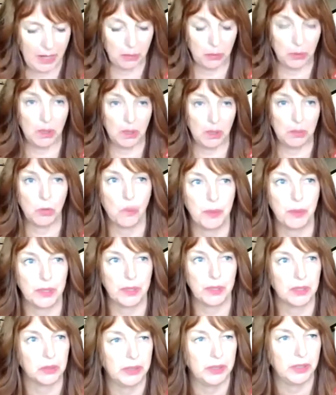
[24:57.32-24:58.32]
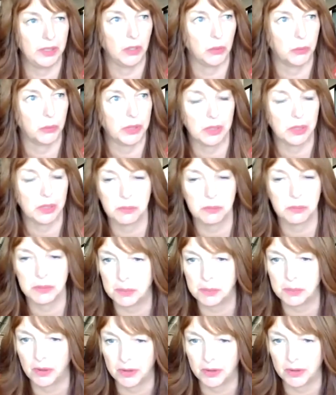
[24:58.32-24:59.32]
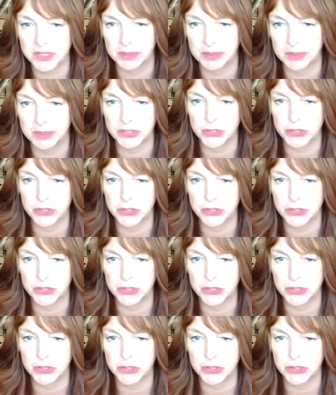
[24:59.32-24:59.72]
Well, I'm hoping that we can be a part of some of that